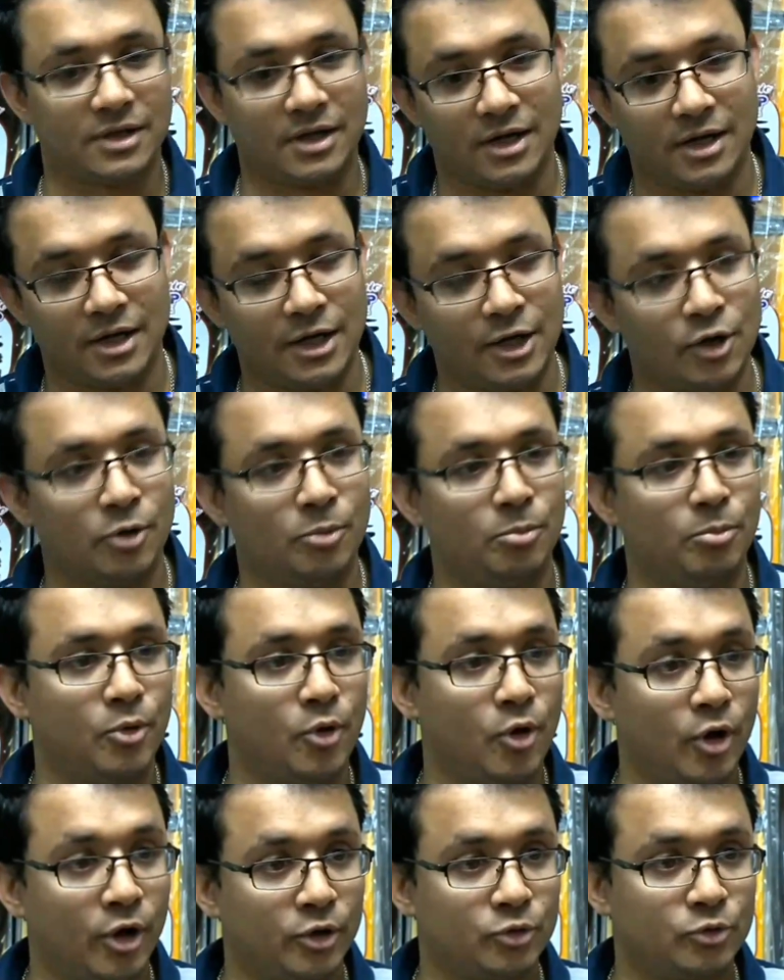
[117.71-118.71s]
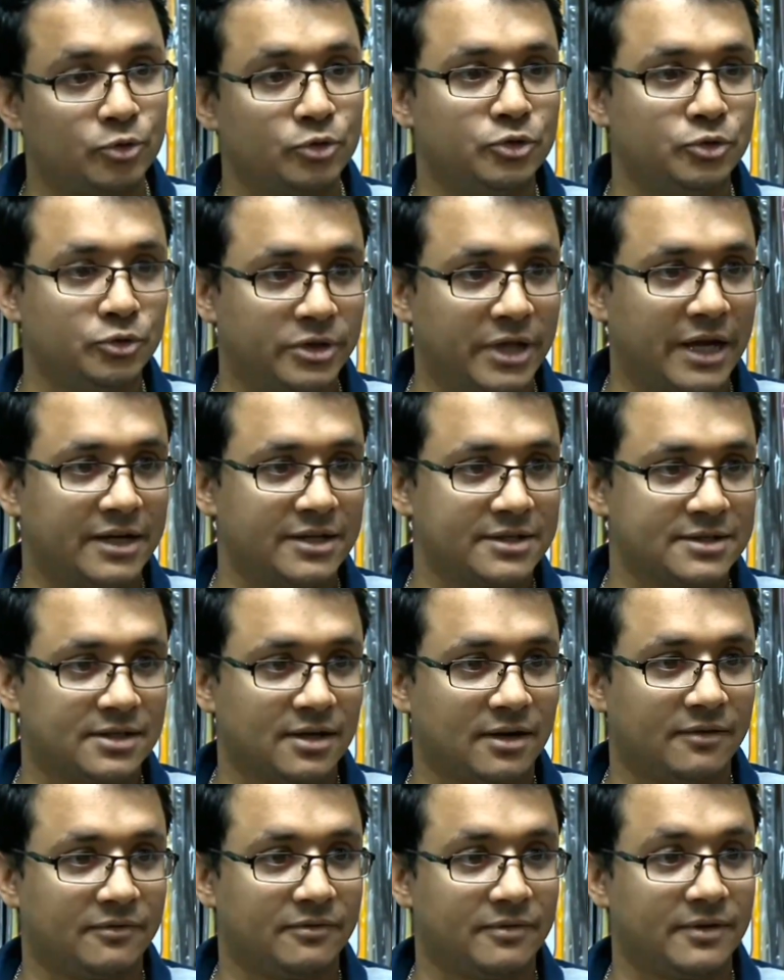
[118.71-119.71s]
the little boy could do that
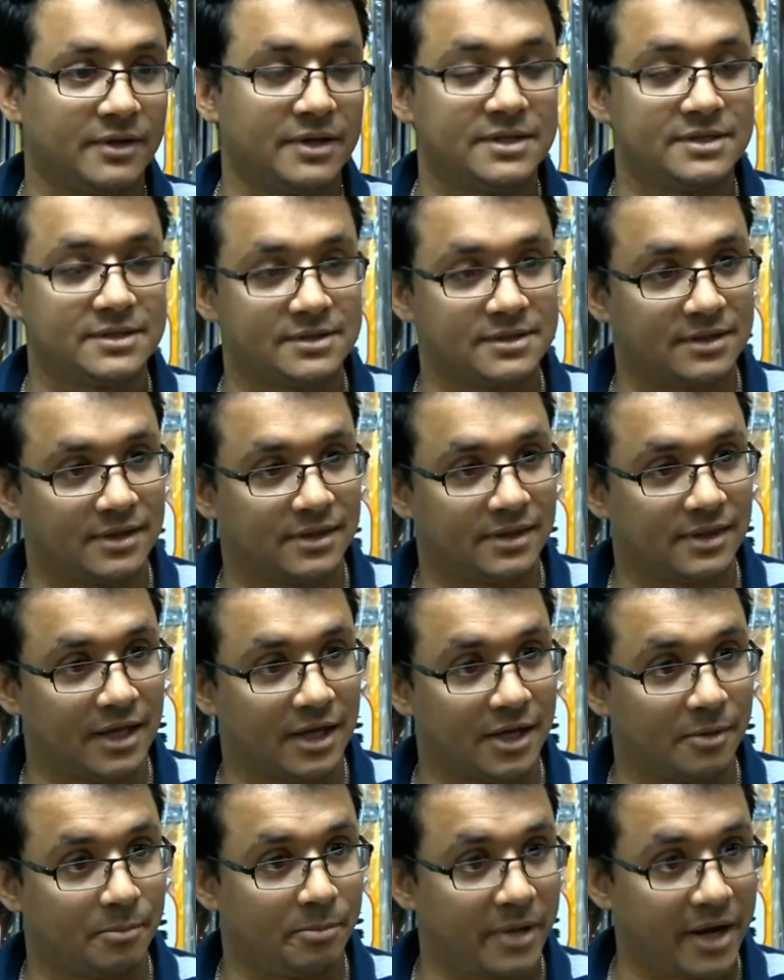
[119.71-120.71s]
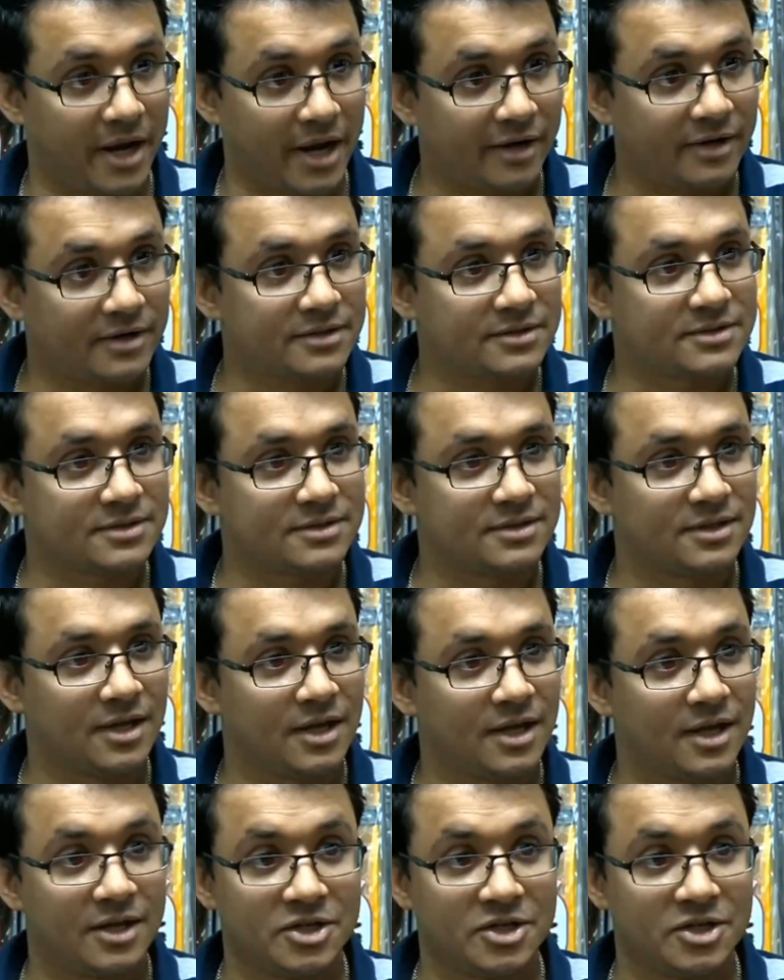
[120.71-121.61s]
stuff? Is their parents